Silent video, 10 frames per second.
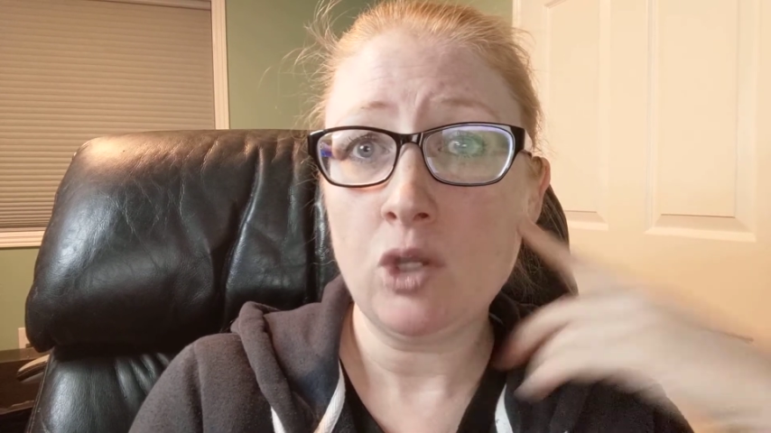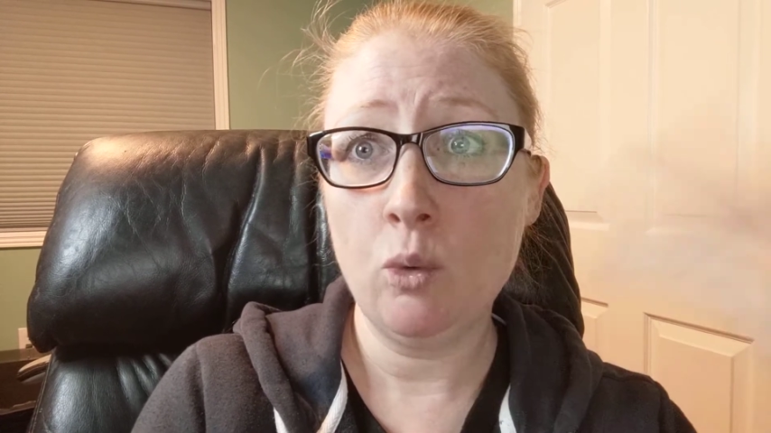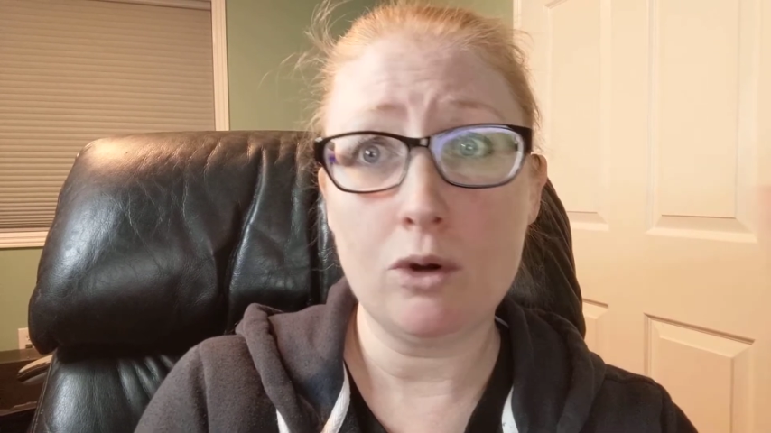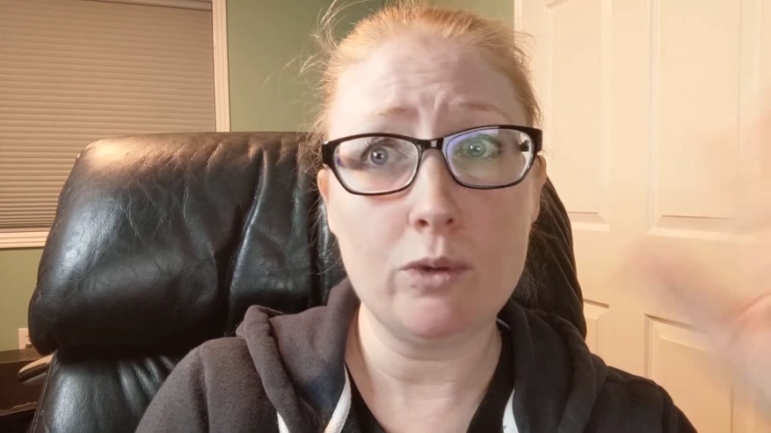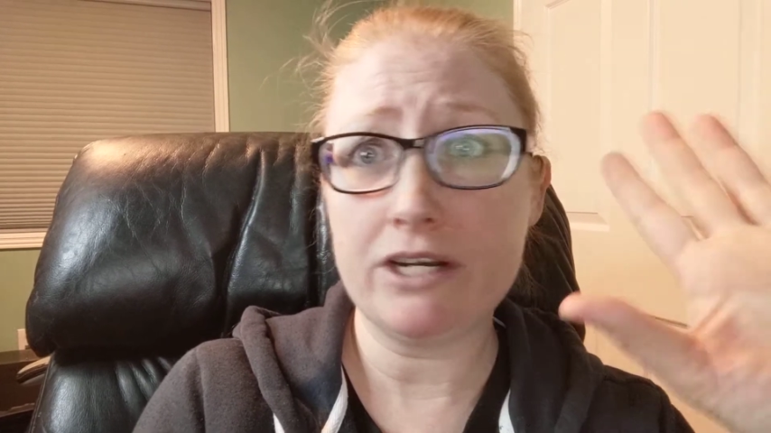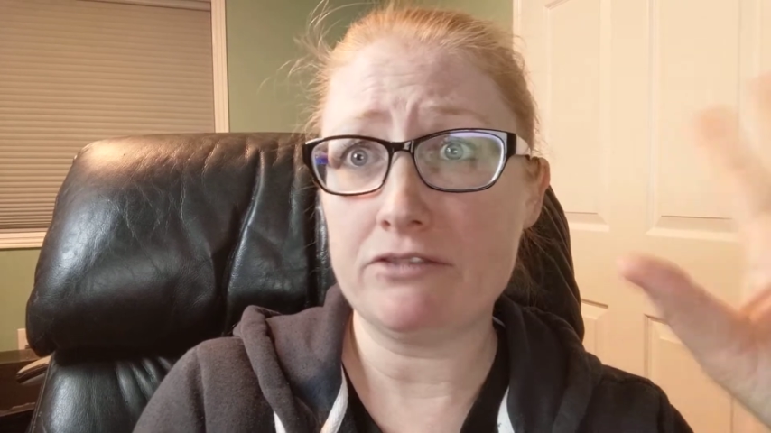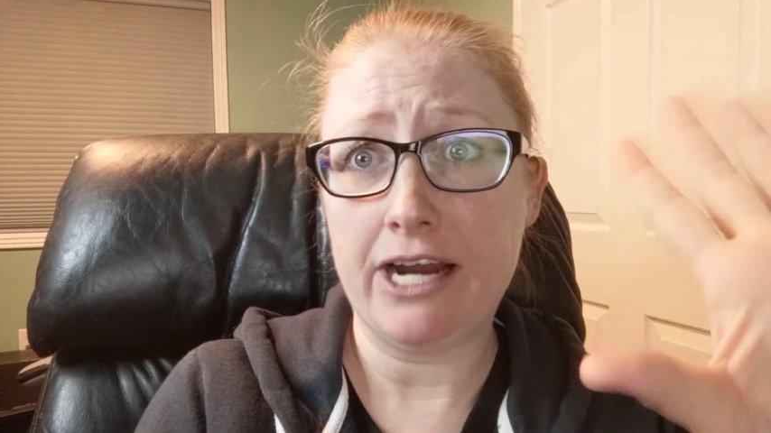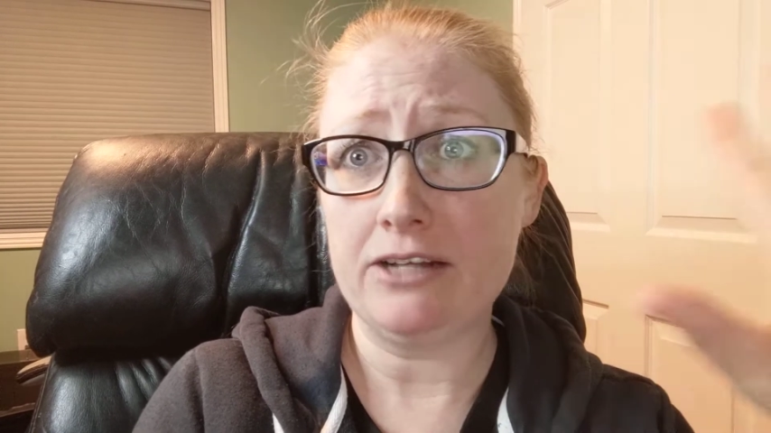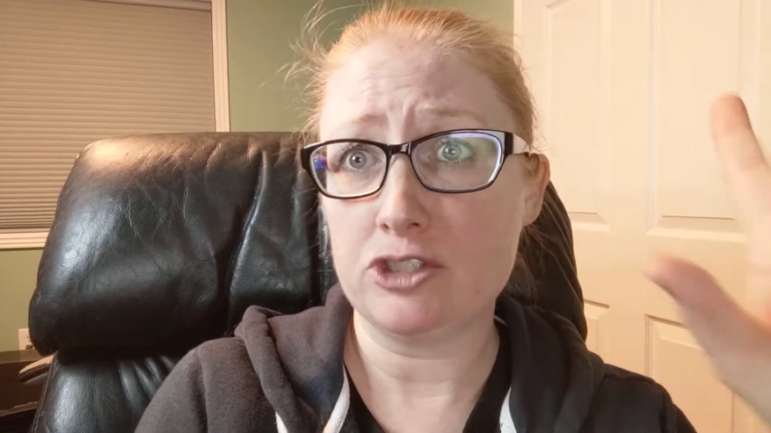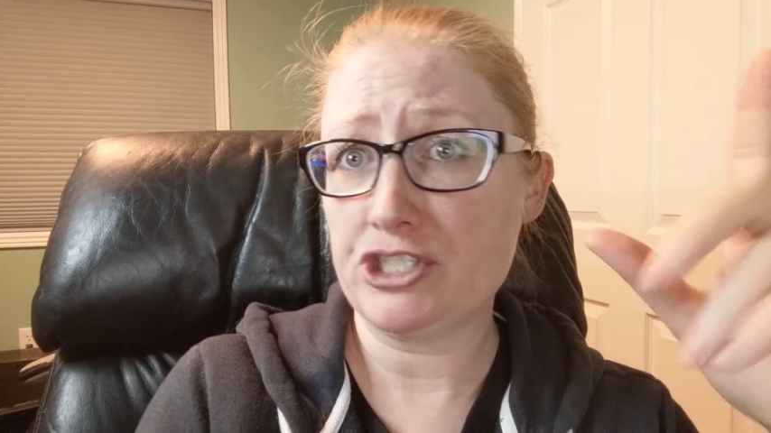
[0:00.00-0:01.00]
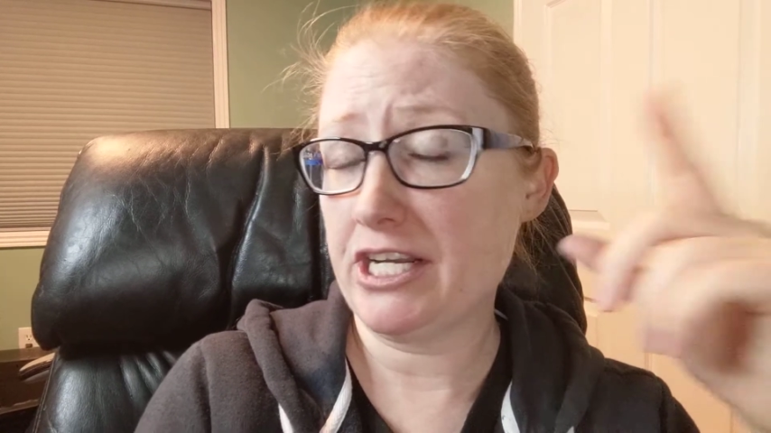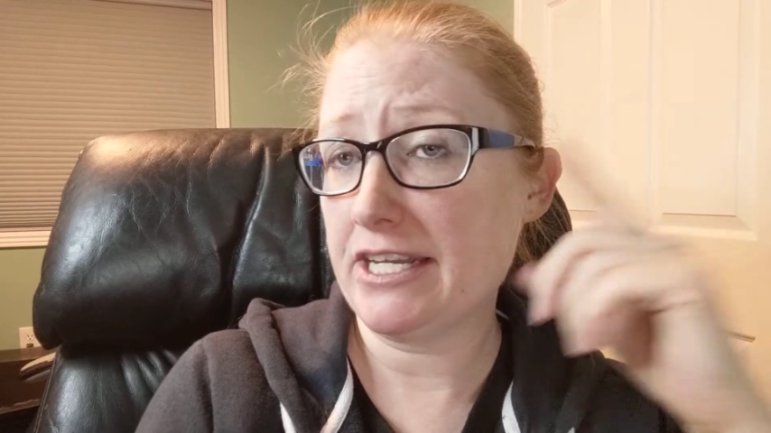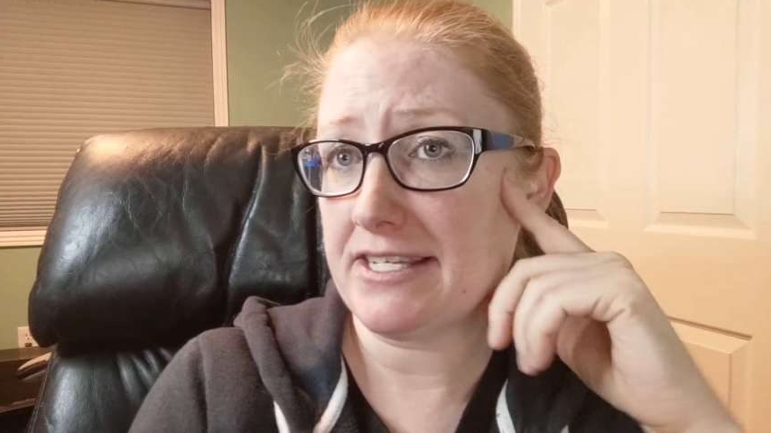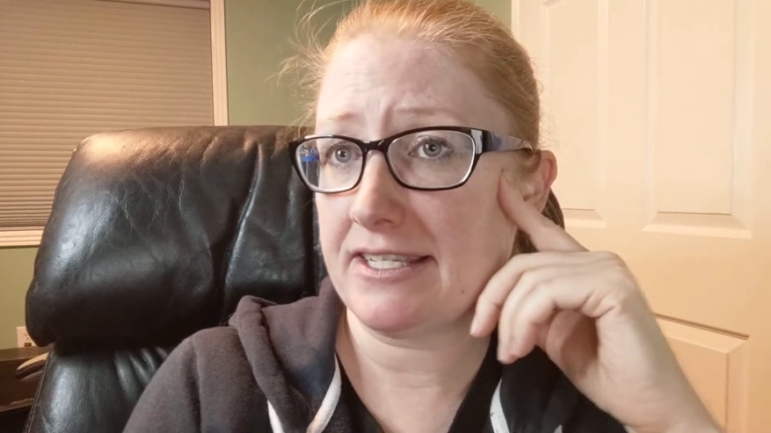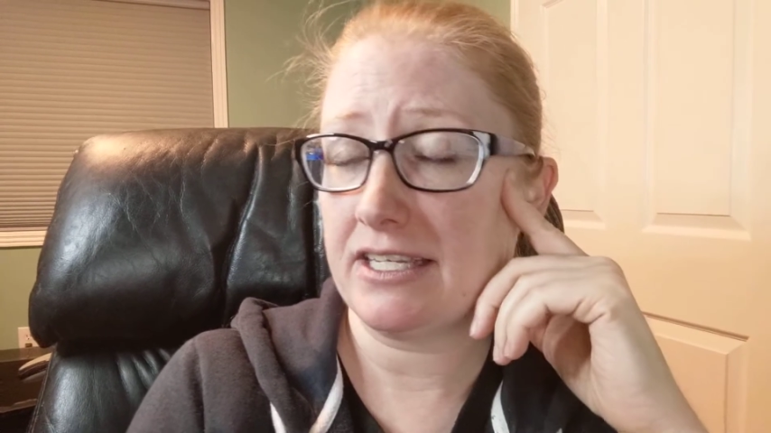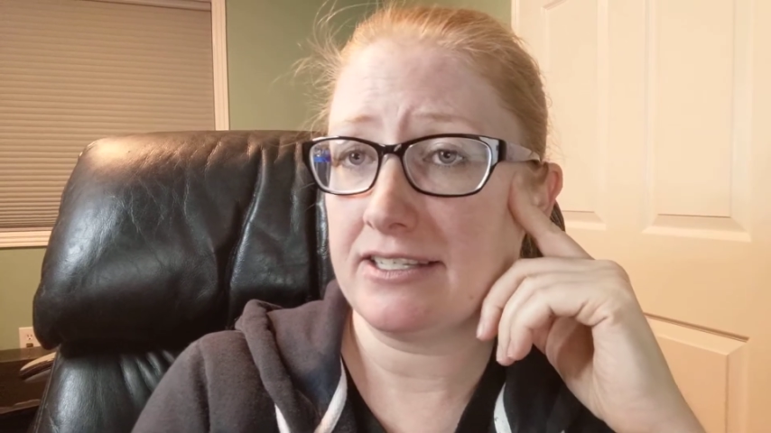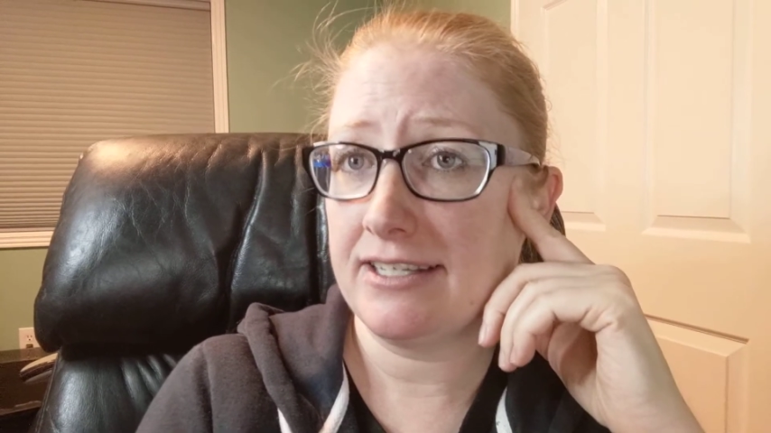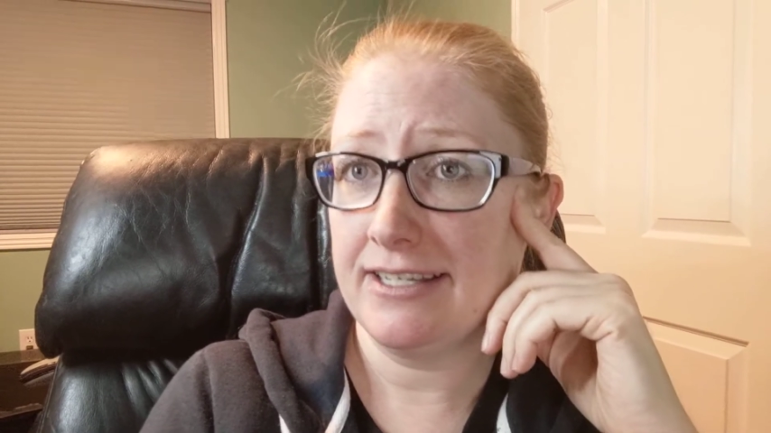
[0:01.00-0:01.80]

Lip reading: or whatever allergen it is that